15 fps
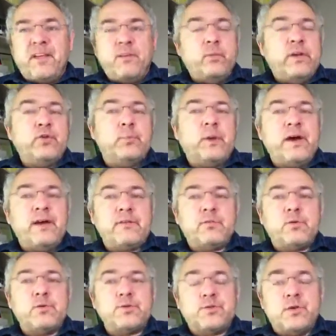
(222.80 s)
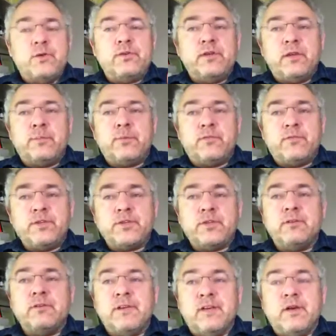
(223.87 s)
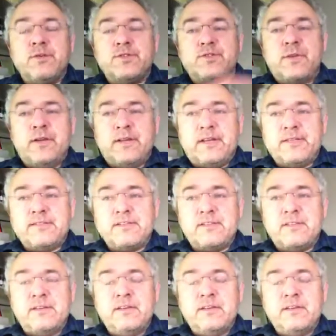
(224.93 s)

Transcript: And when you pay it, of course, you don't need a provision. It goes straight against